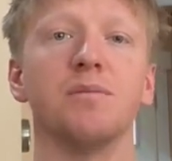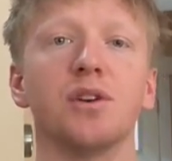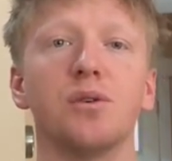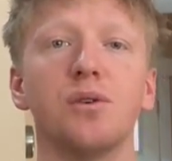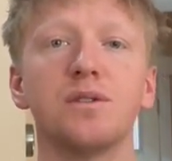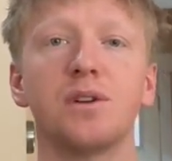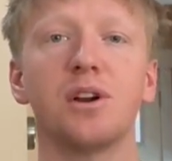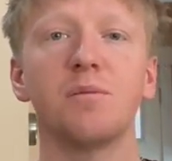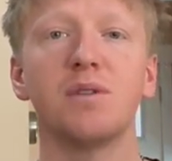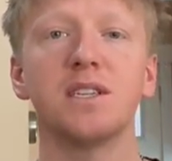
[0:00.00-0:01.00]
The core of the star
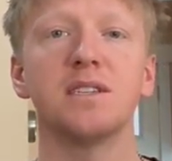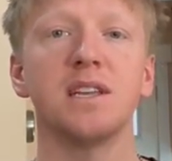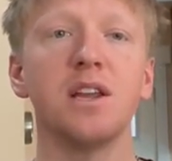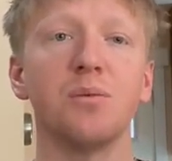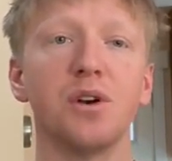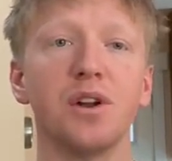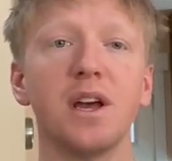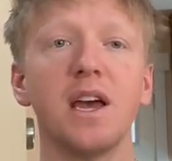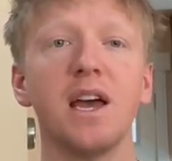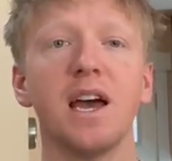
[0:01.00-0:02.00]
compresses inward,
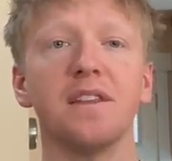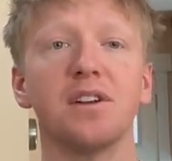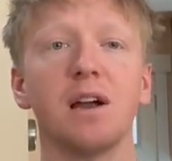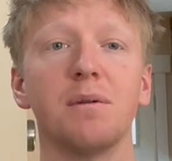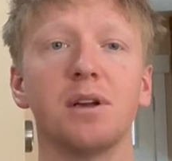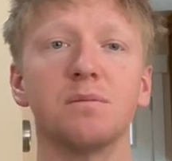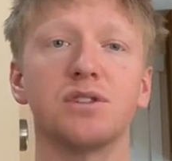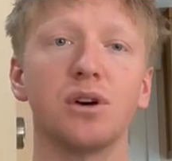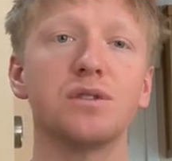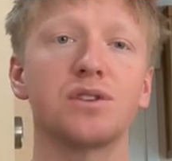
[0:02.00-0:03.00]
and the gravity becomes
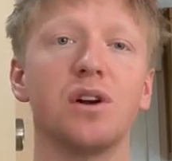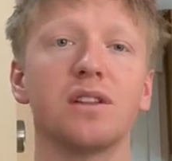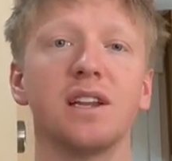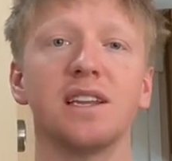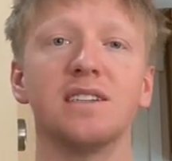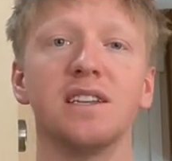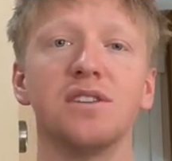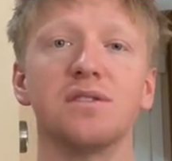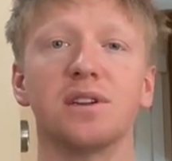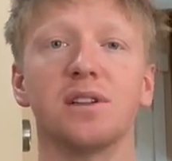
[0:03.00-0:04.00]
so strong that it
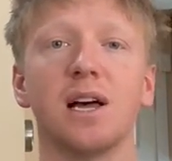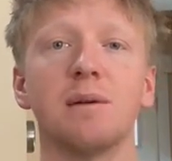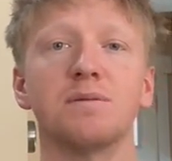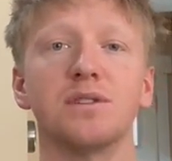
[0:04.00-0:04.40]
continues to collapse.